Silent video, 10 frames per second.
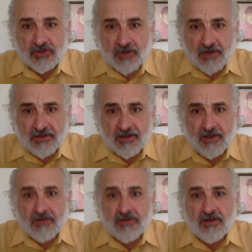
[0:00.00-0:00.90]
tried to get
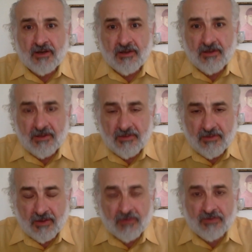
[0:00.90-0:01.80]
it done. He
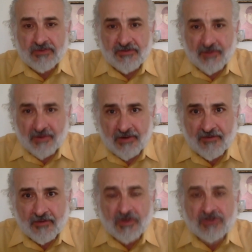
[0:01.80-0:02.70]
was a very
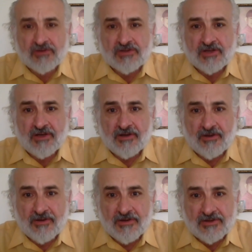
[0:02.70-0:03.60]
influential
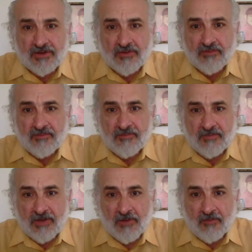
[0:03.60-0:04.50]
senator in his own,
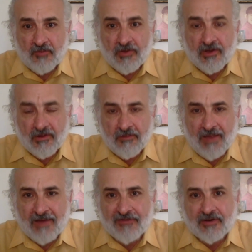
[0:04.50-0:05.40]
real
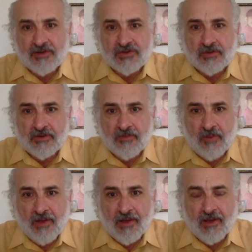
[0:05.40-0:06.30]
maverick sort of
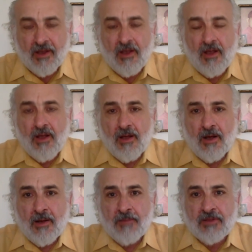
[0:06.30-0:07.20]
way.
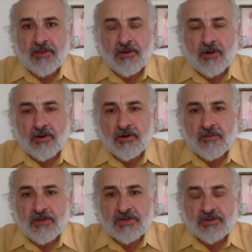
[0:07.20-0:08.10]
But the Carter
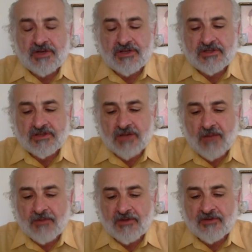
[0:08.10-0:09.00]
administration
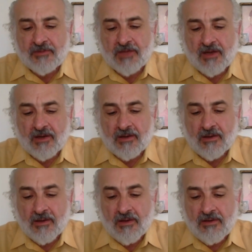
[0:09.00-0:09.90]
stopped it from getting
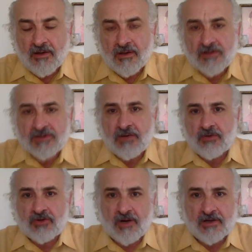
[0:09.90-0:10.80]
done because they were
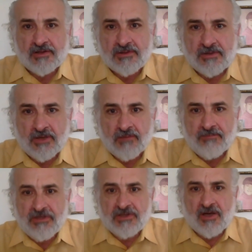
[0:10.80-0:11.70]
trying to,
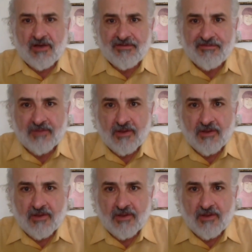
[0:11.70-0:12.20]
be tough